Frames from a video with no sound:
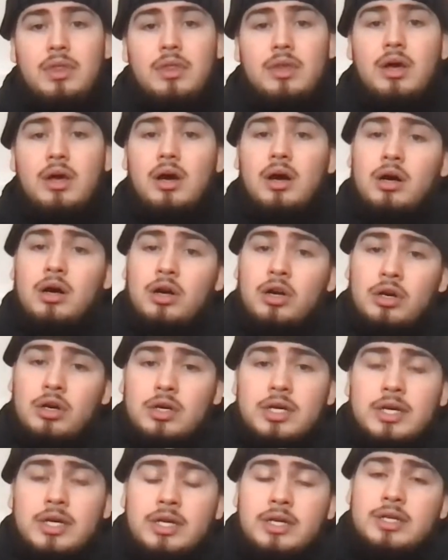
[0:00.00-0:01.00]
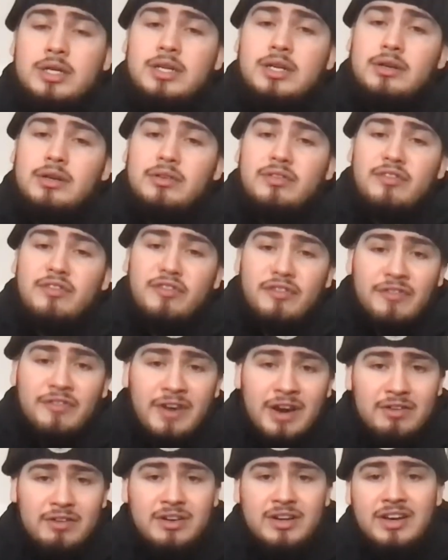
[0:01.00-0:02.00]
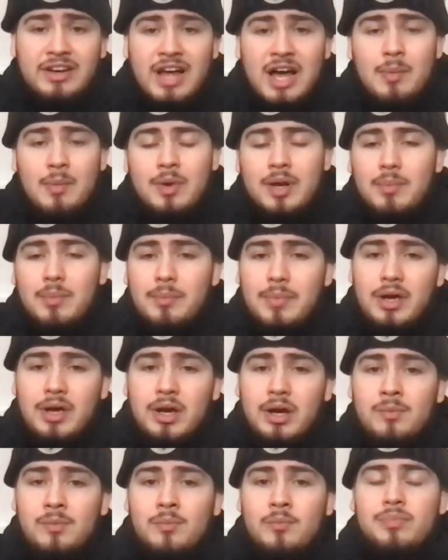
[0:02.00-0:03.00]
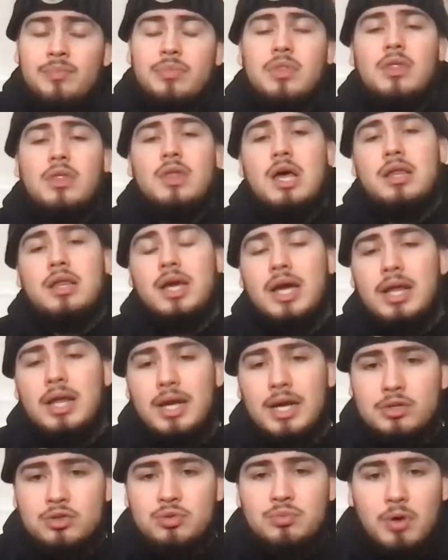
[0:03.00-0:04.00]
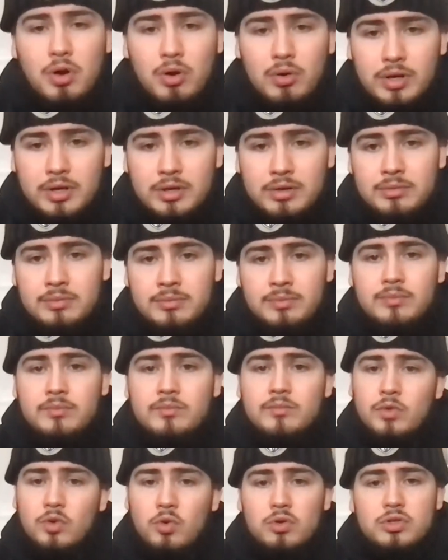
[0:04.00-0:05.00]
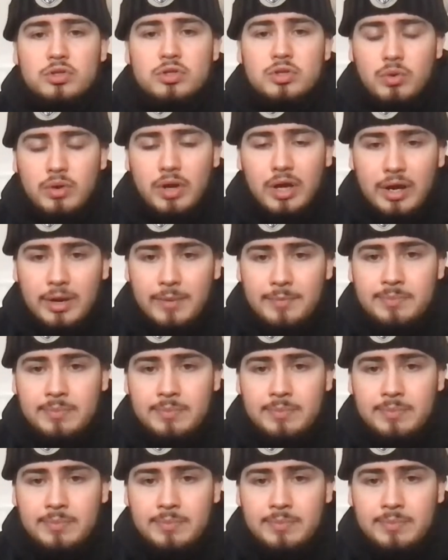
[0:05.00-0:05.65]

A good, very dominant big. Now, they had Andrew Bogut, which is okay.